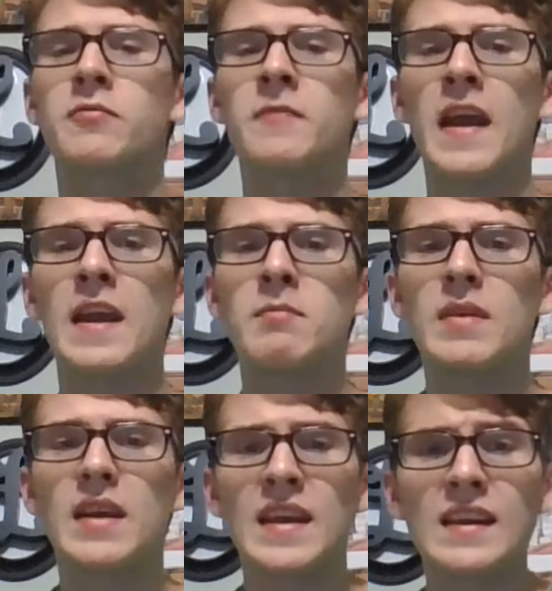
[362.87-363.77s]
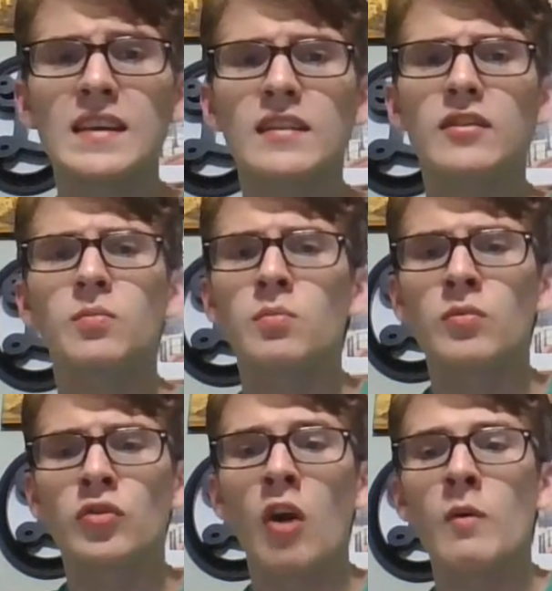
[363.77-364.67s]
fame, he is
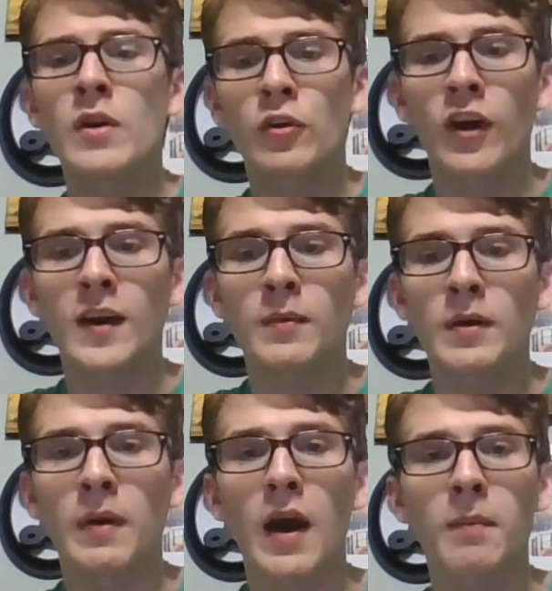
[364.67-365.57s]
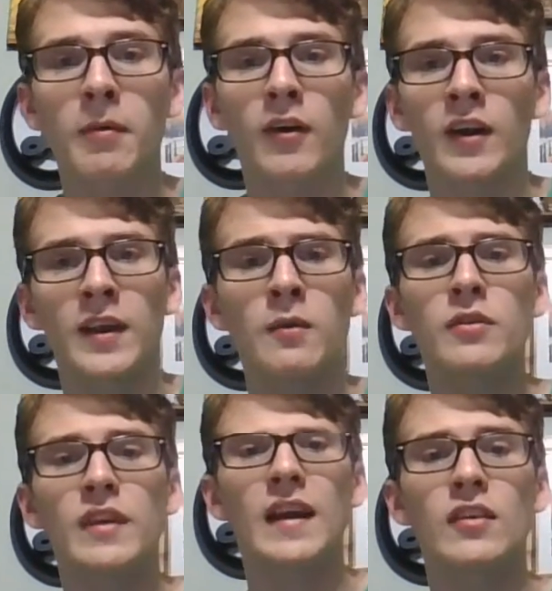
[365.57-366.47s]
so incredibly popular. He
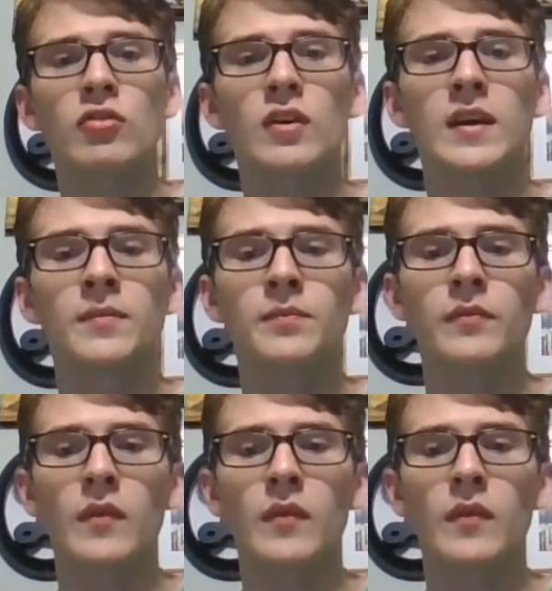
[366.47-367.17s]
was actually,